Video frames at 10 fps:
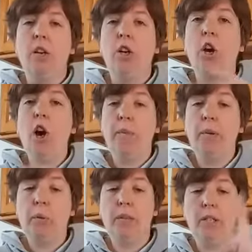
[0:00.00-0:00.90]
Common
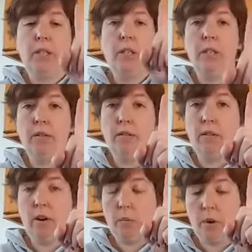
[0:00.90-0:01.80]
ones
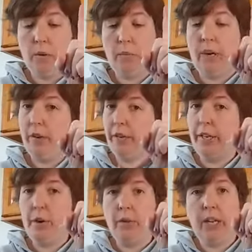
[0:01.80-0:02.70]
are one. We already
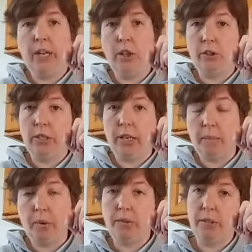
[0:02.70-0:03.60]
know that it looks like a
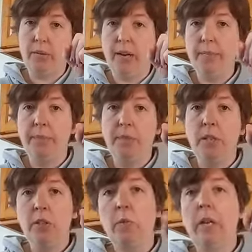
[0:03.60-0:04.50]
person, right?
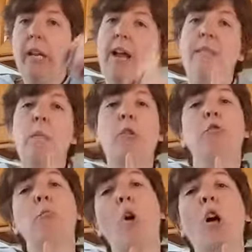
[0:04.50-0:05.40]
So we could have a
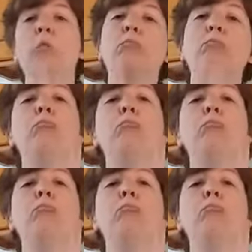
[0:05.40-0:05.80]
person walking,